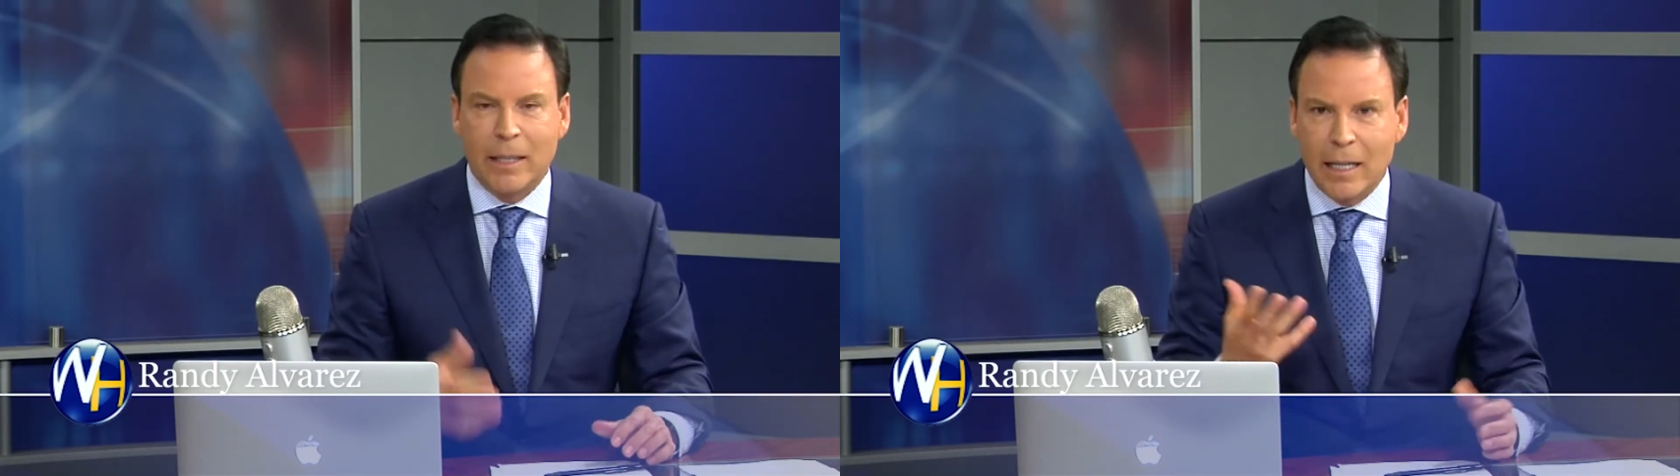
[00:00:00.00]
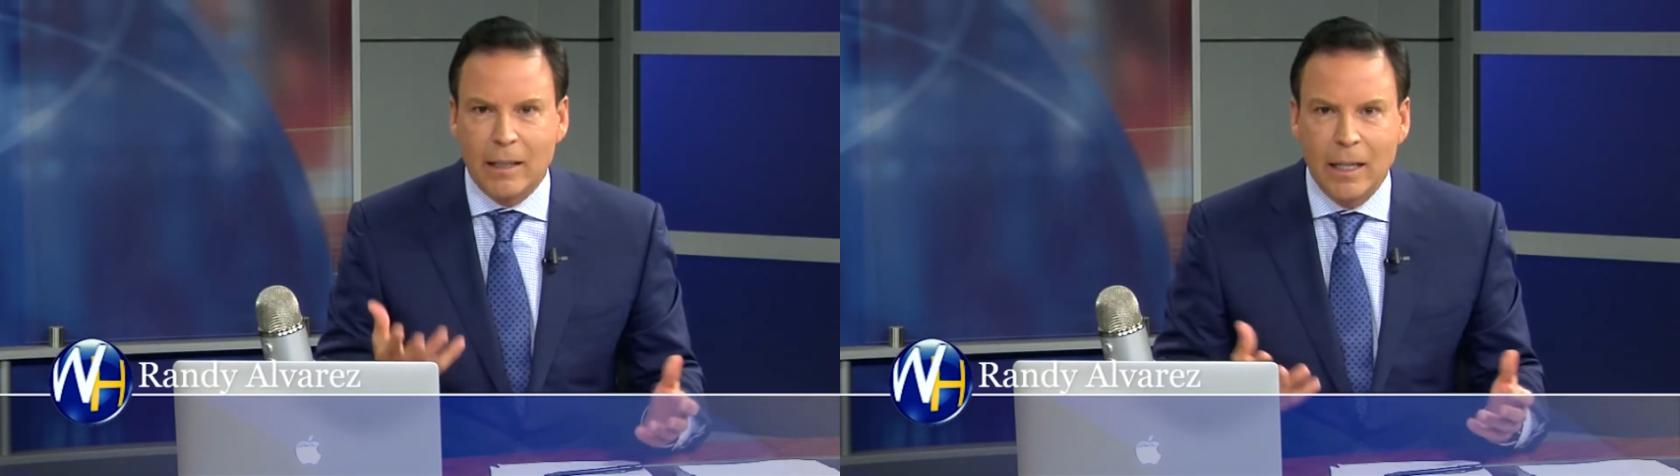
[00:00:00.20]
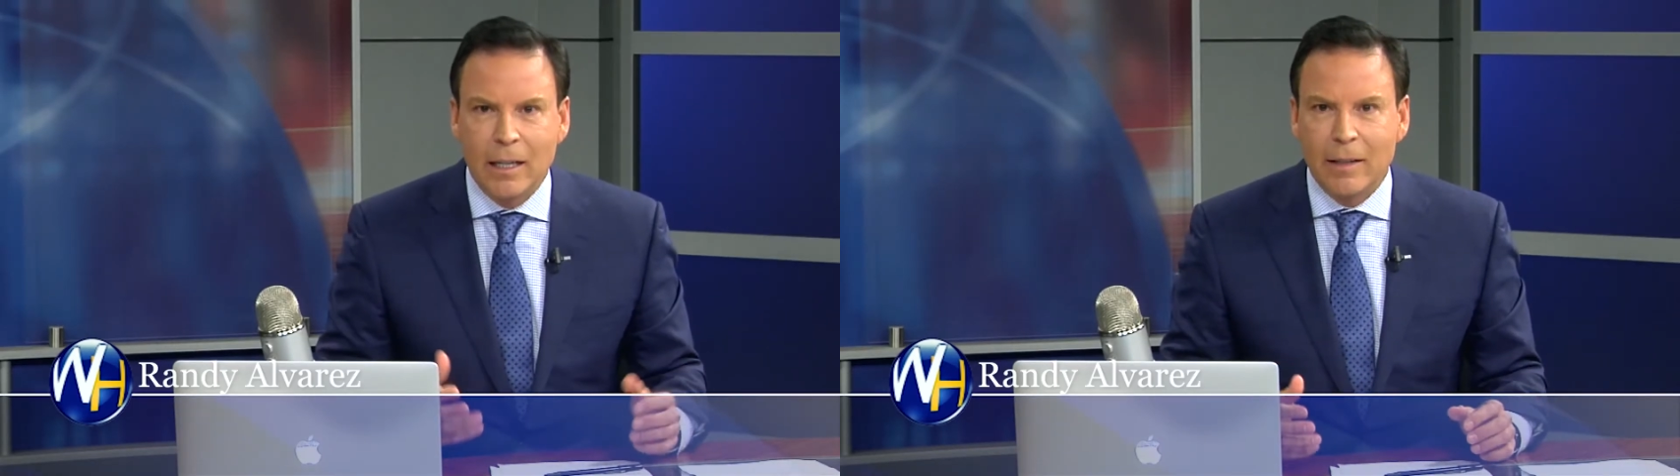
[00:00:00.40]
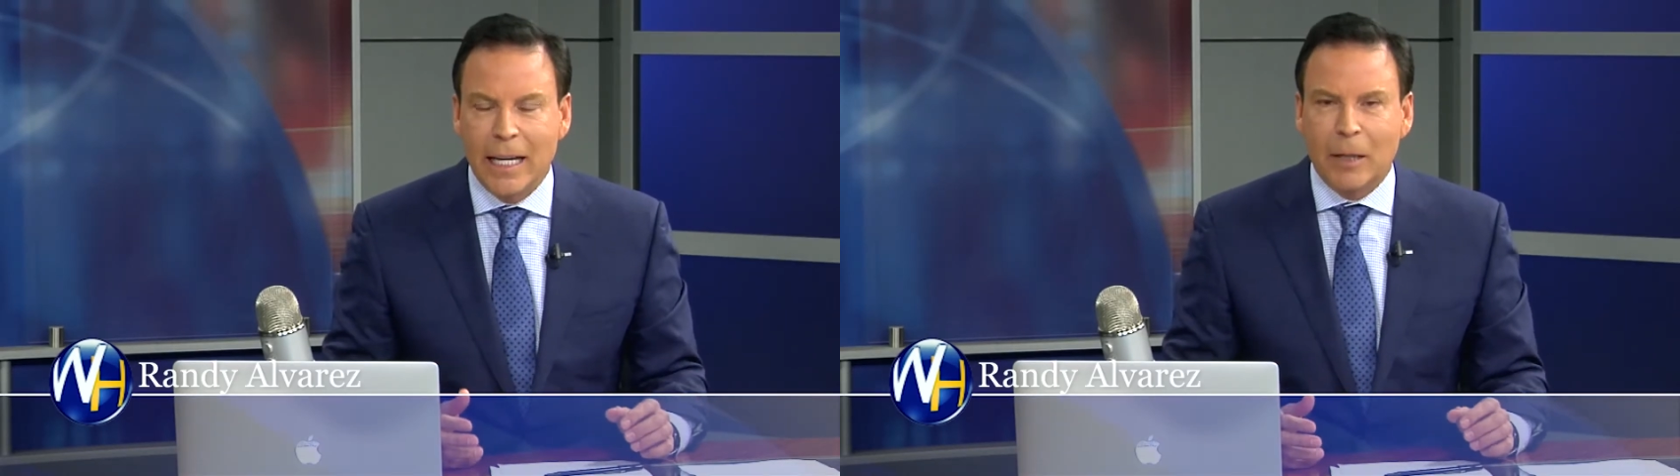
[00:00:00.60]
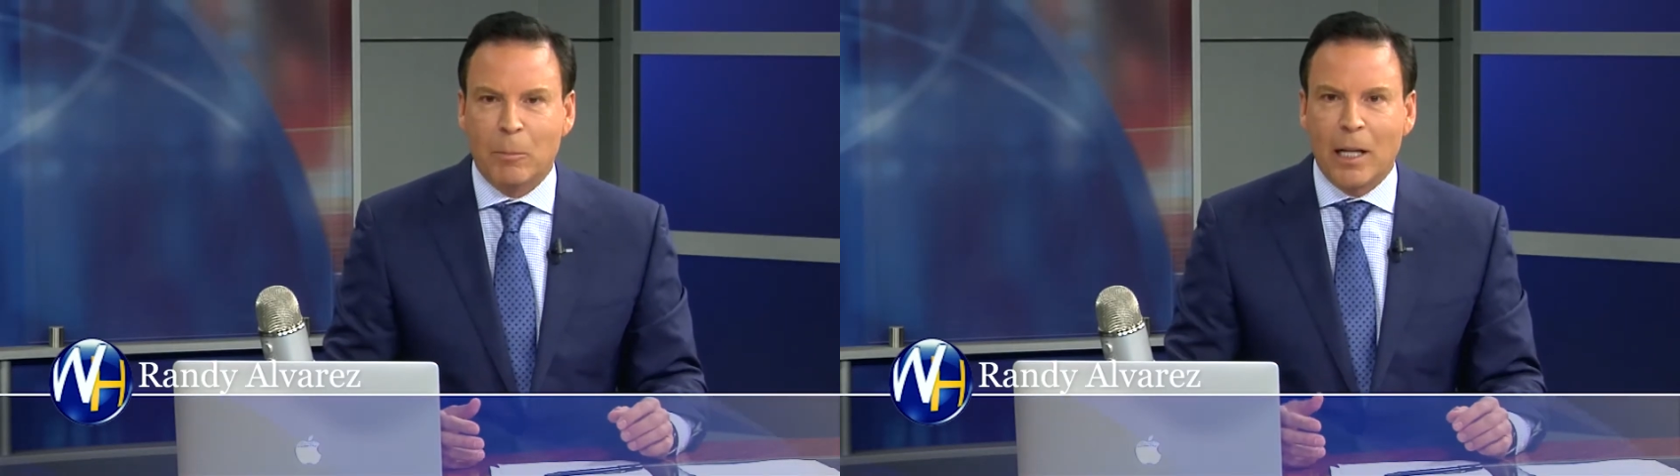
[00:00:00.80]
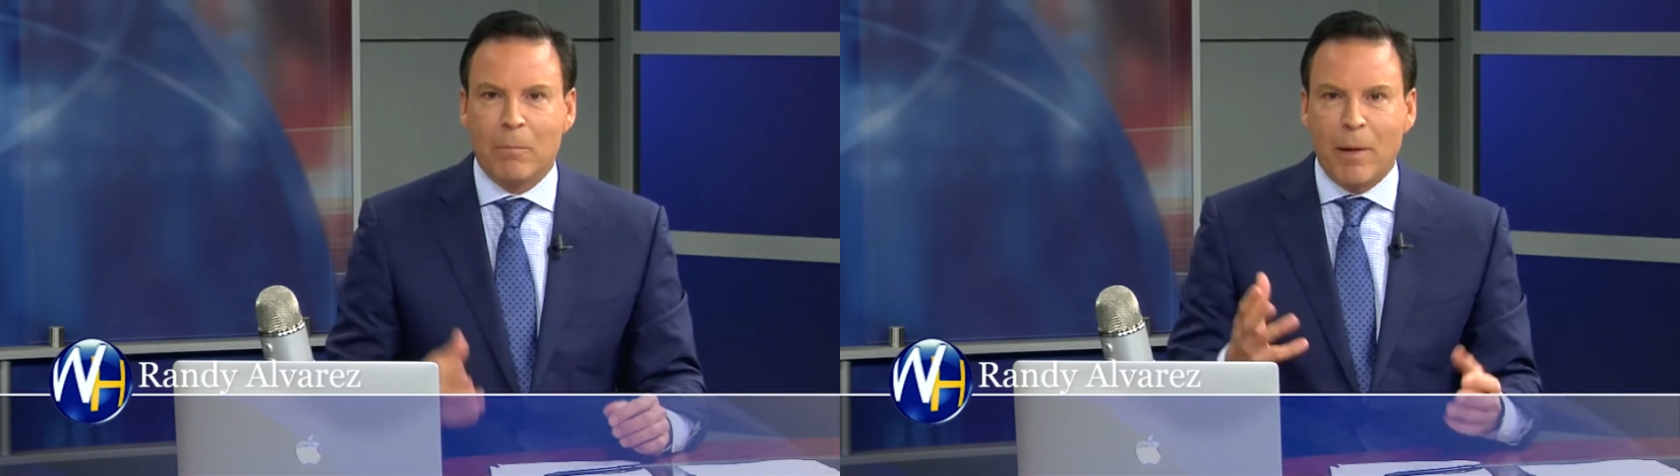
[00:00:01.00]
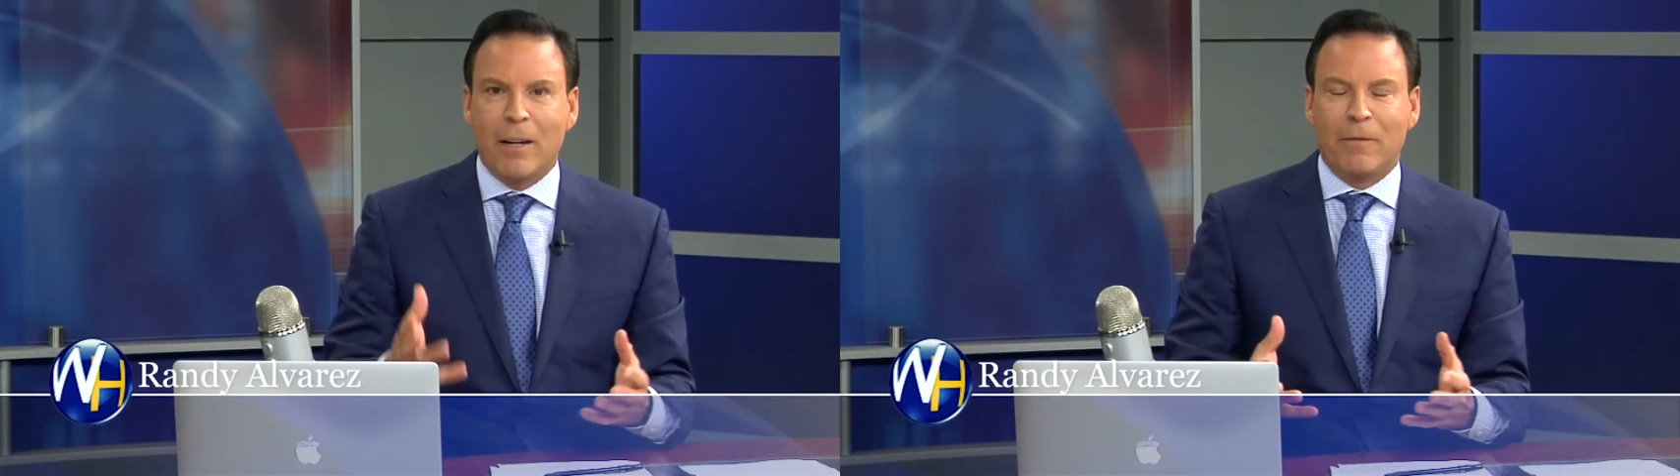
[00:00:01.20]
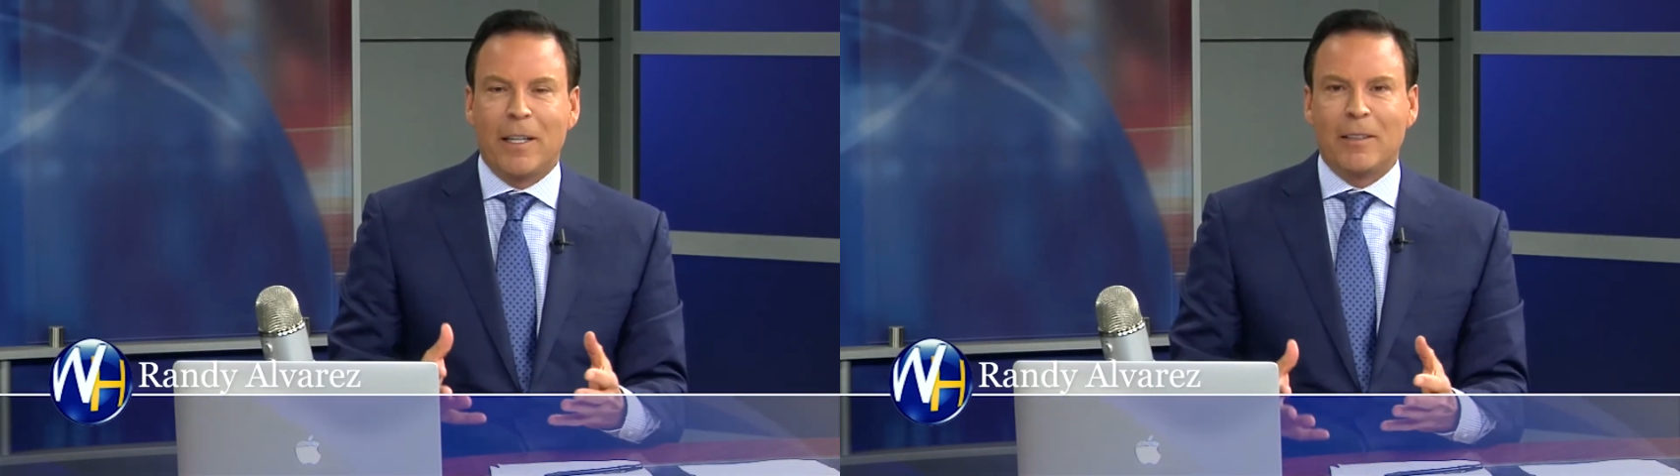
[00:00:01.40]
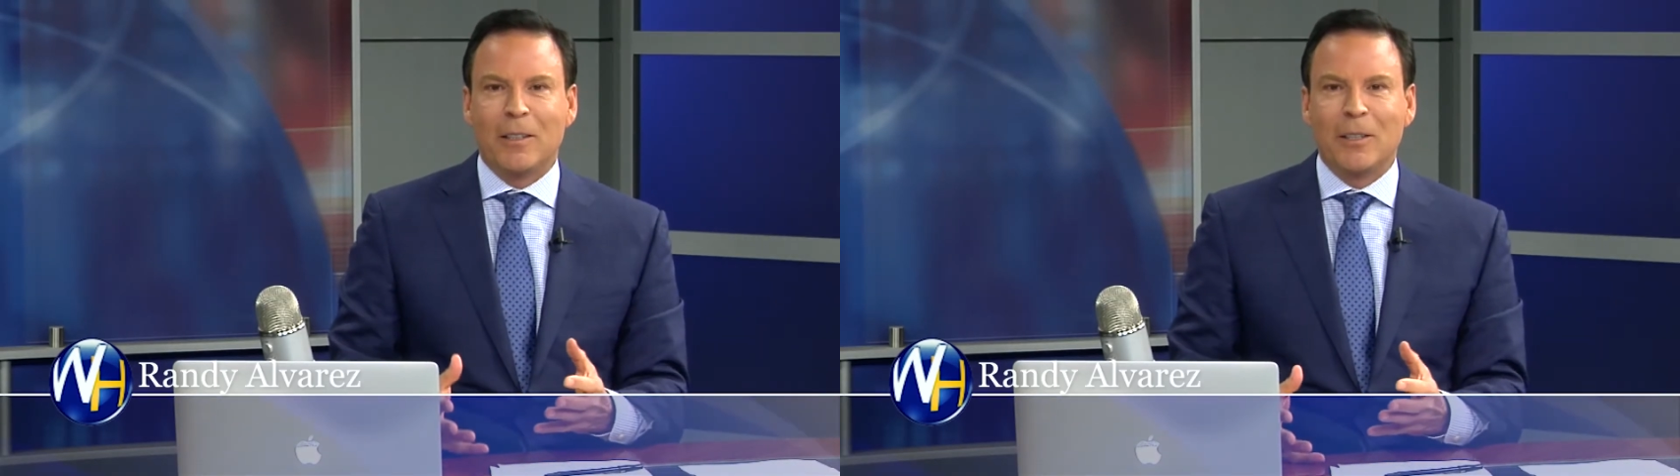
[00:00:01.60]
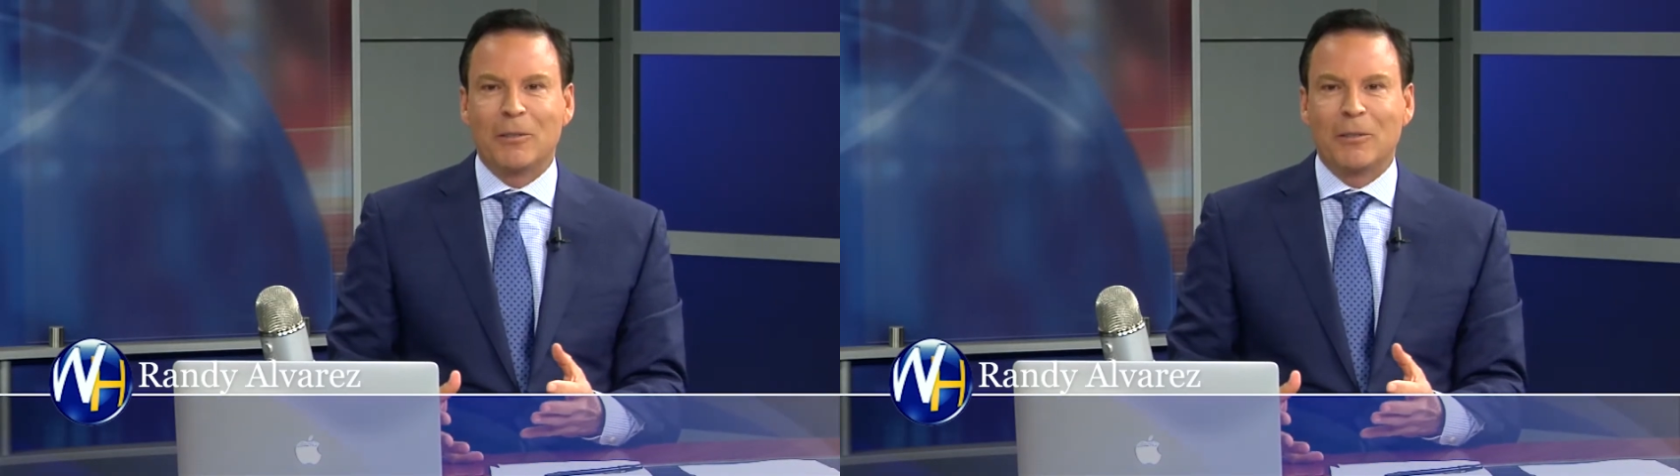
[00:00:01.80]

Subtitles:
then they could probably benefit